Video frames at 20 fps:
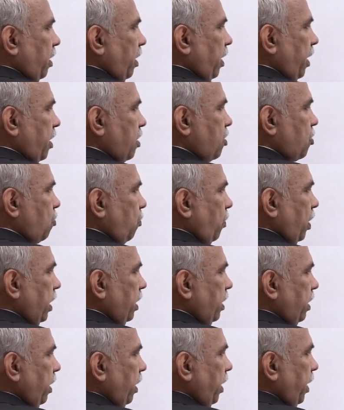
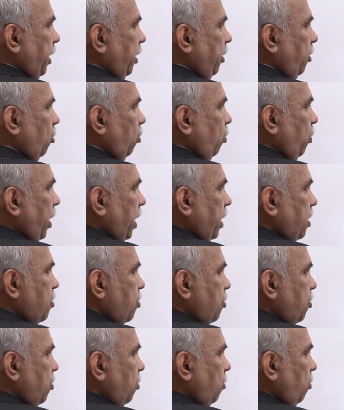x1 into
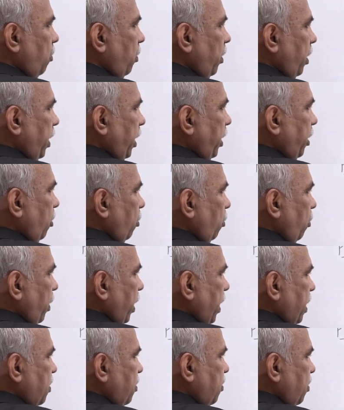x2 into
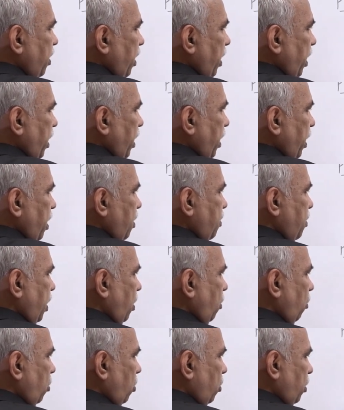x3 is
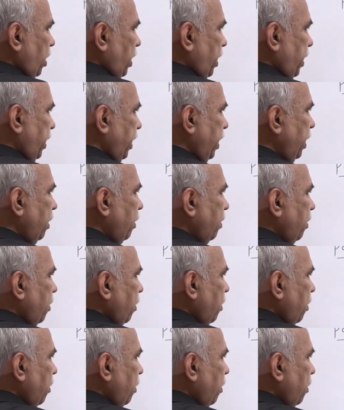equal to 30.